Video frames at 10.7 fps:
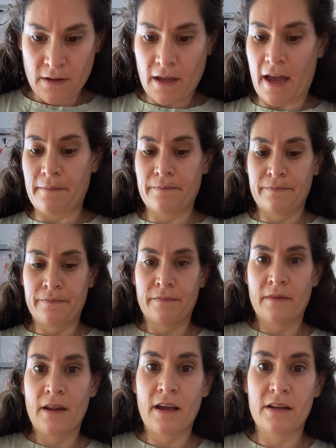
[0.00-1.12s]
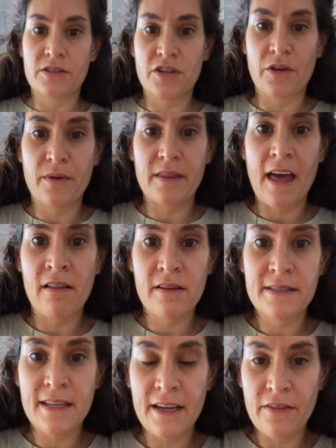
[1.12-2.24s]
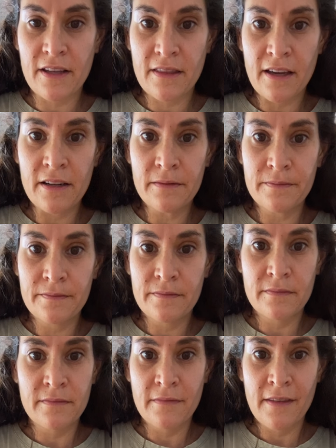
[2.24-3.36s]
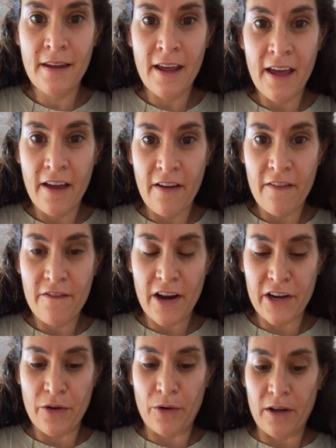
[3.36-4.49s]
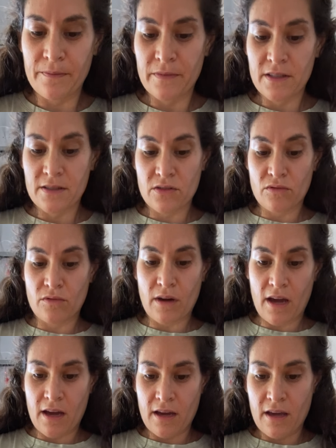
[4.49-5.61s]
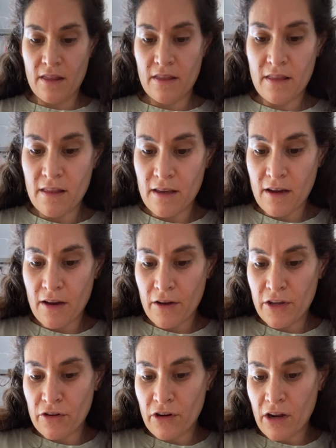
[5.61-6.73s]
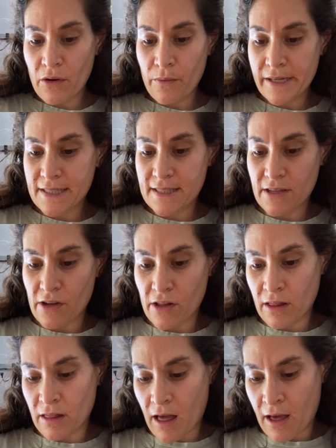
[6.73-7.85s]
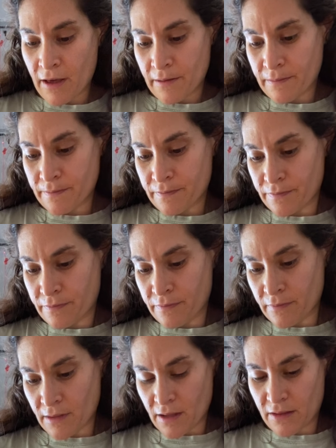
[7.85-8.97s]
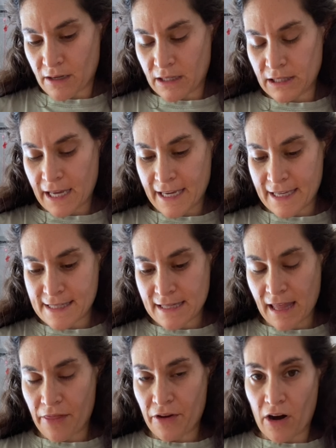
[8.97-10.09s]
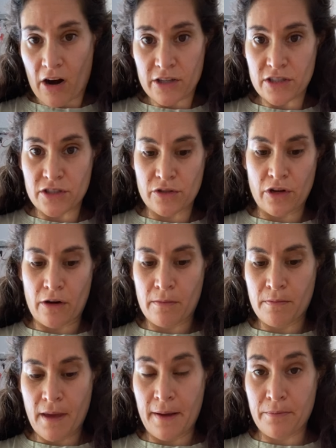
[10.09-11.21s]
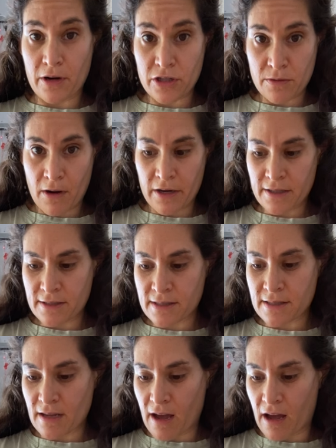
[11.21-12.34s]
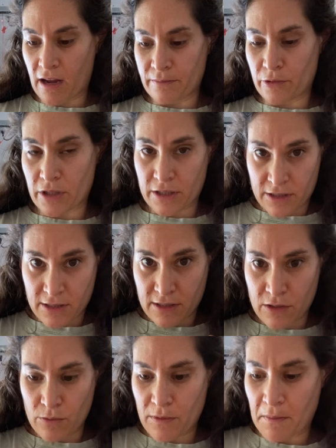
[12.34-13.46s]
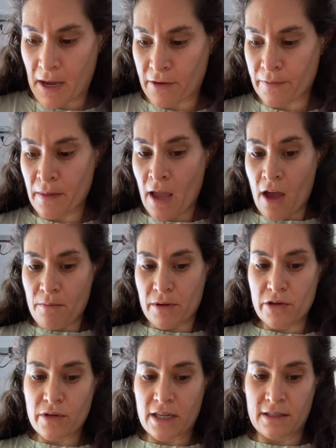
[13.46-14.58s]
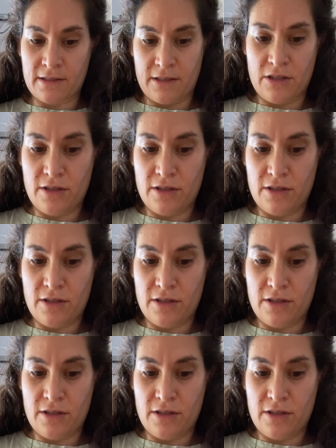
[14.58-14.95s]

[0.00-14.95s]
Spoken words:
Okay, I'll show you what that looks like right there. Very cool. So you're gonna wait till the clay is leather hard to do your paintbrush marks or to scoop them out. But you can